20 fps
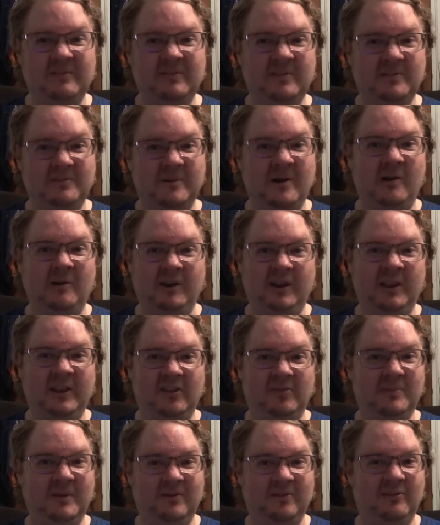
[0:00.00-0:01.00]
with a pony
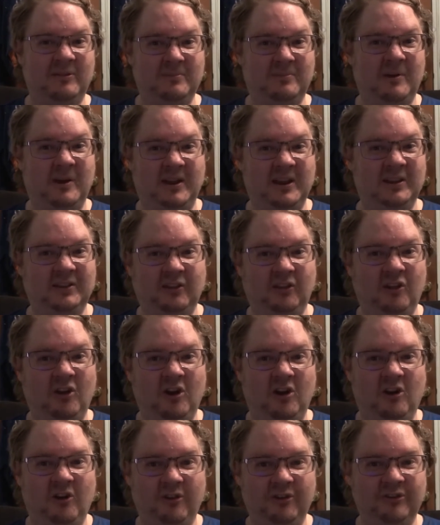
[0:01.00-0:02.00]
that's basically breaking the
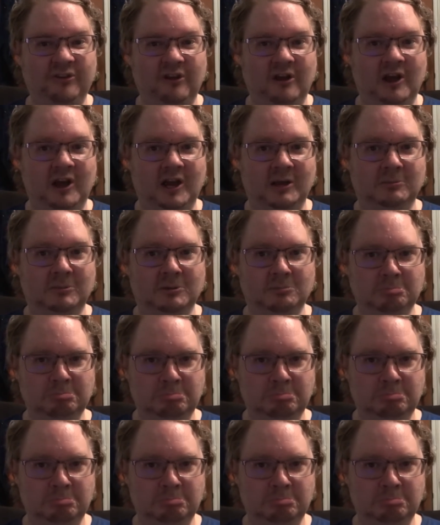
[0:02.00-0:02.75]
law all the time.